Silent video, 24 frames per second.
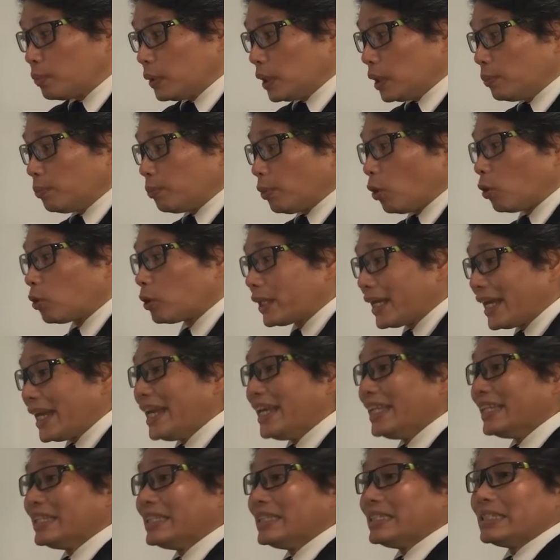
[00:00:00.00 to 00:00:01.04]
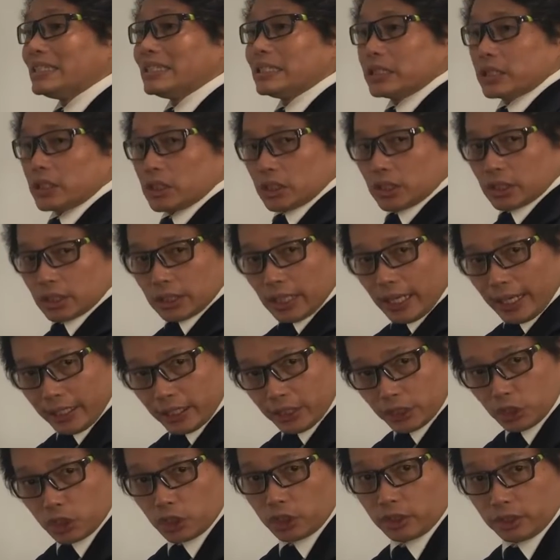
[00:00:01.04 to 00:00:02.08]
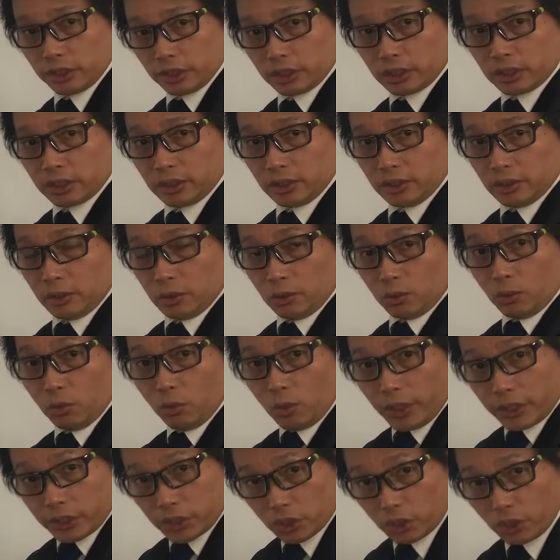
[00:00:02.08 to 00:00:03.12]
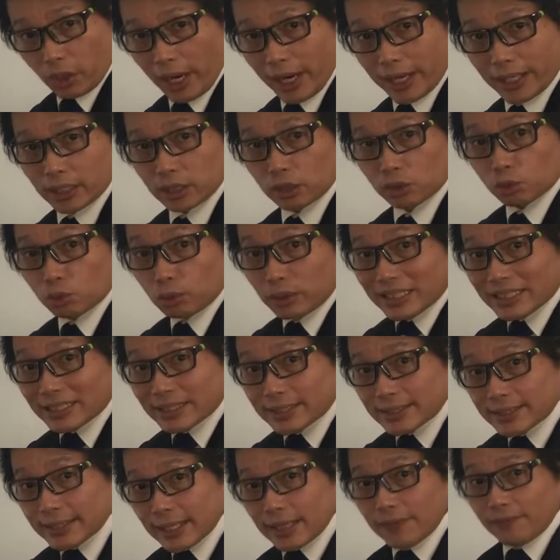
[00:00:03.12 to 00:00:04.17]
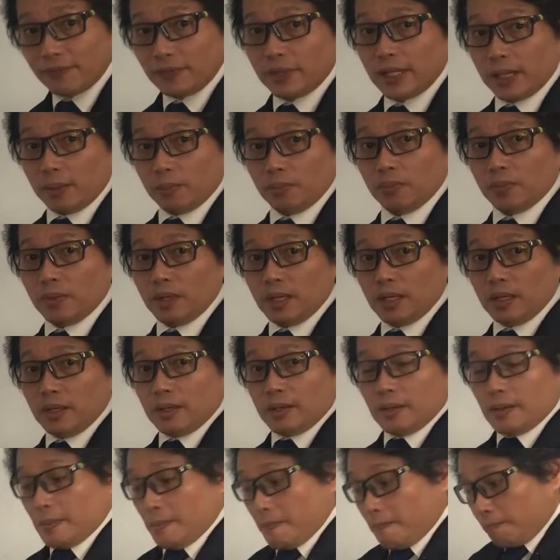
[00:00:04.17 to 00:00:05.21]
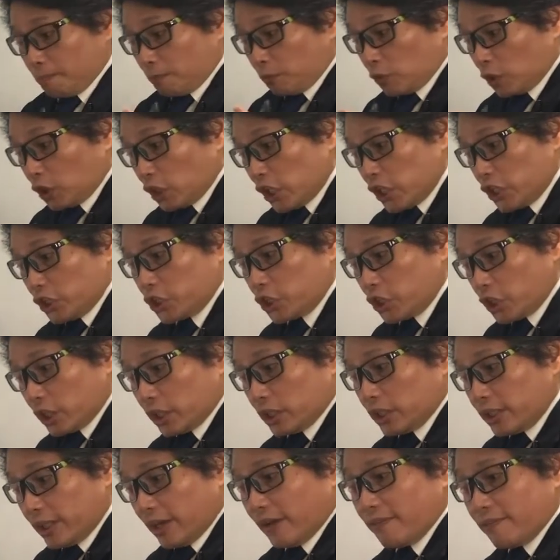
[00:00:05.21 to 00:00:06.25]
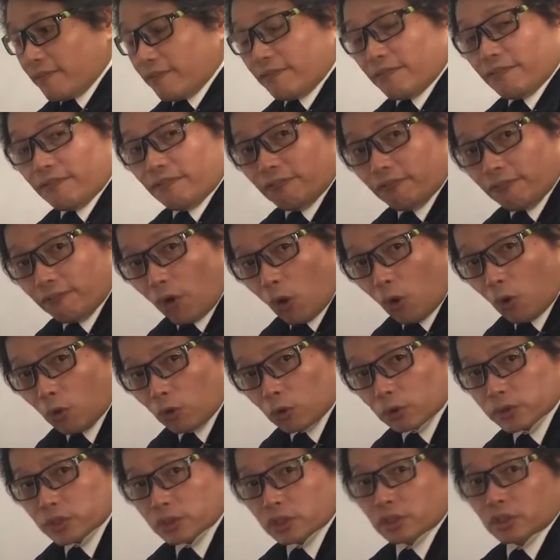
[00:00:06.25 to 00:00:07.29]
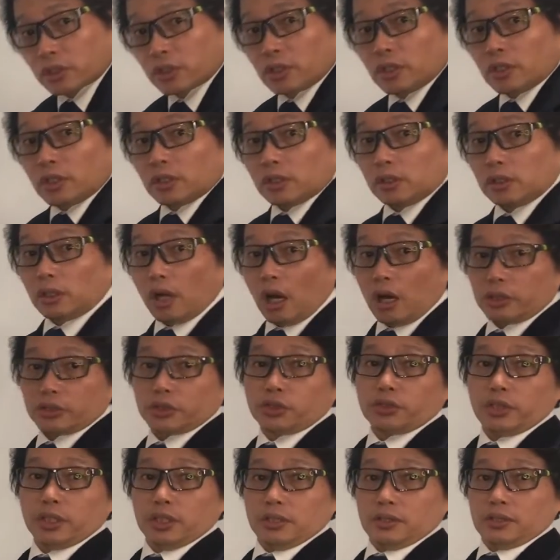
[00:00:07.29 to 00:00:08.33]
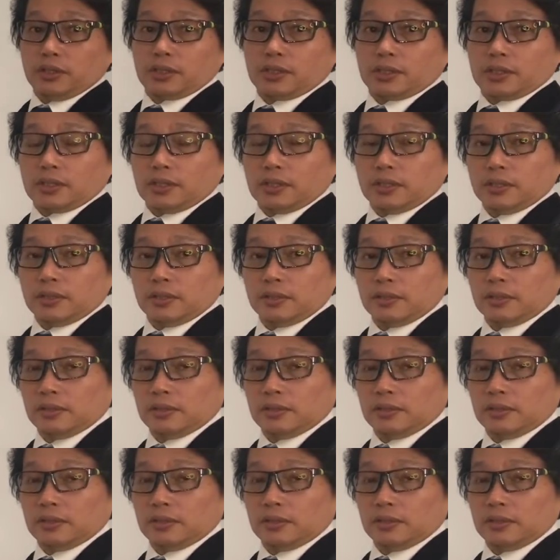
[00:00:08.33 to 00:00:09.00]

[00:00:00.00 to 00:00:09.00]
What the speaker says: people inside a church who are trying to deceive them, teaching them false doctrines.